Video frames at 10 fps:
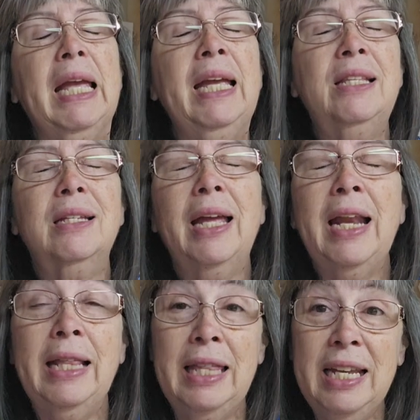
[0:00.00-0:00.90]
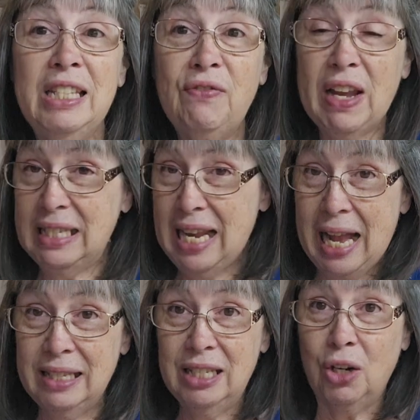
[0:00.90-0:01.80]
it's and I think it's
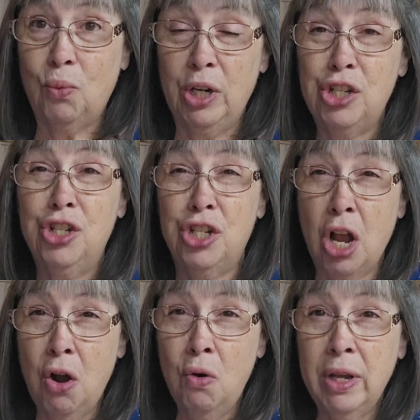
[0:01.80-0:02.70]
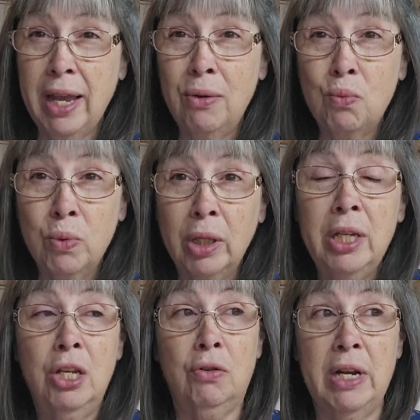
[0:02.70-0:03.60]
fantastic when a show can
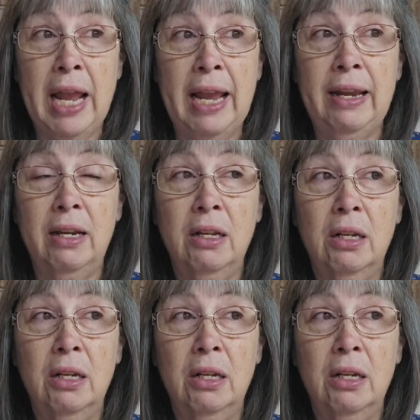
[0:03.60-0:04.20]
really create